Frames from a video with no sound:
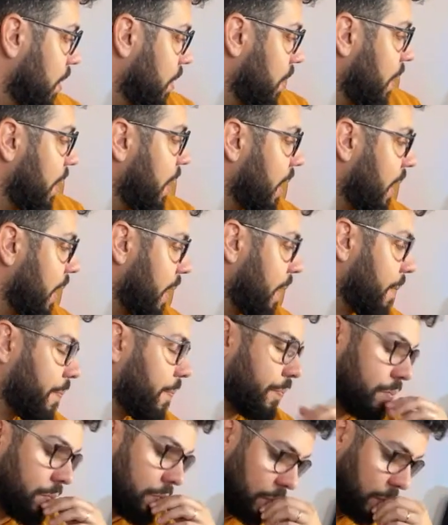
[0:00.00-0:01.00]

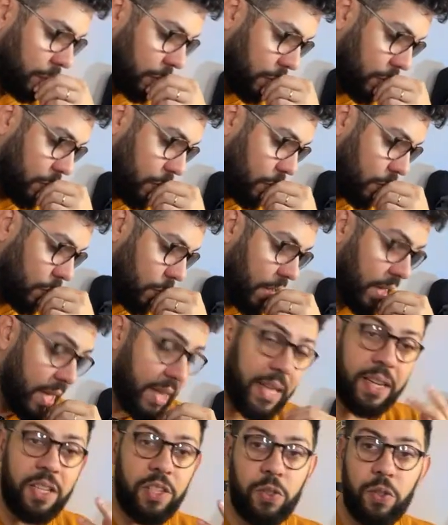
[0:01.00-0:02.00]
Um, and
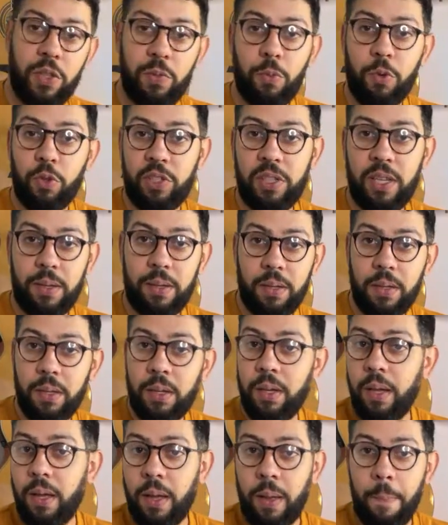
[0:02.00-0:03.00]
then it's mostly
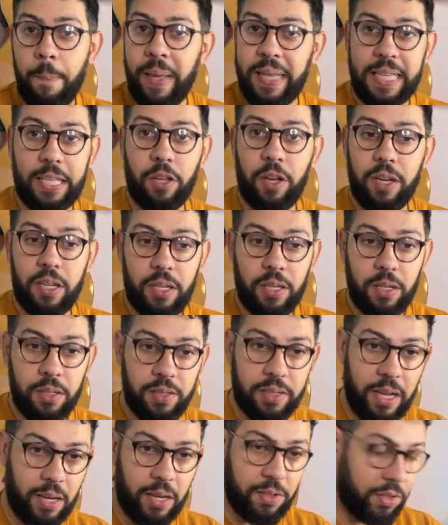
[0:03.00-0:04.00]
pentatonic
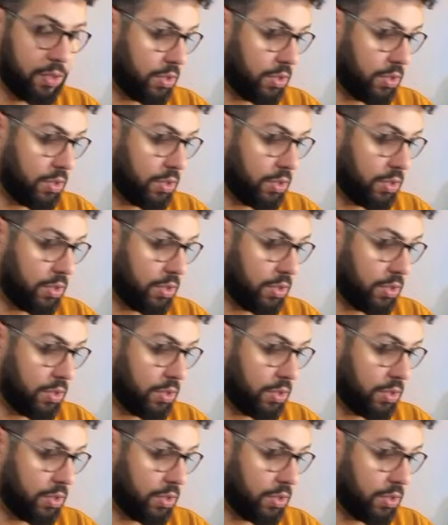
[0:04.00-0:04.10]
scales.